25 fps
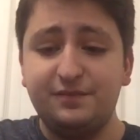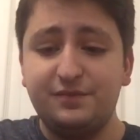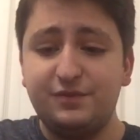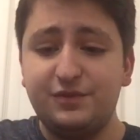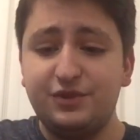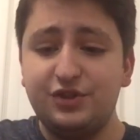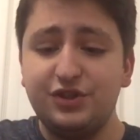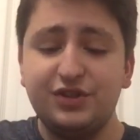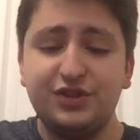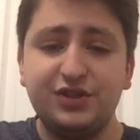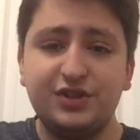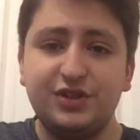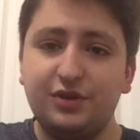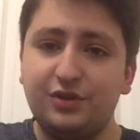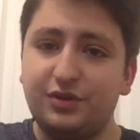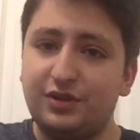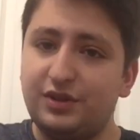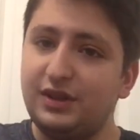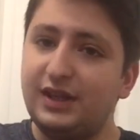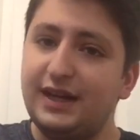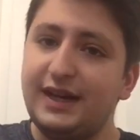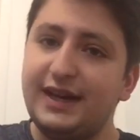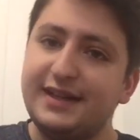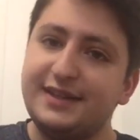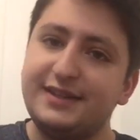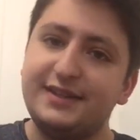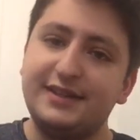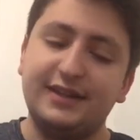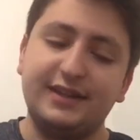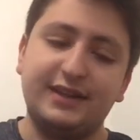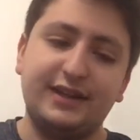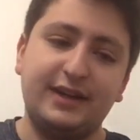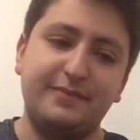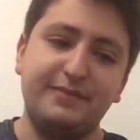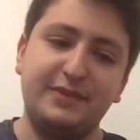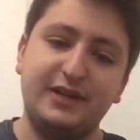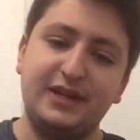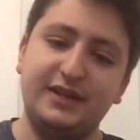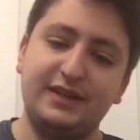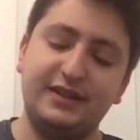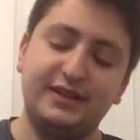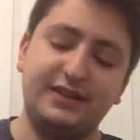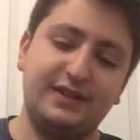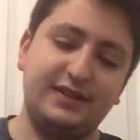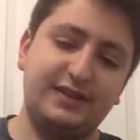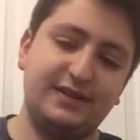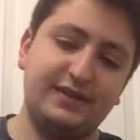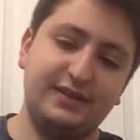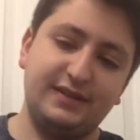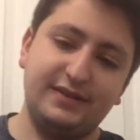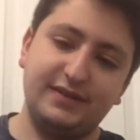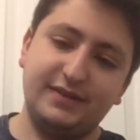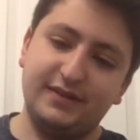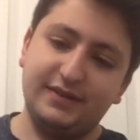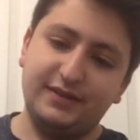just so classic. I mean, it's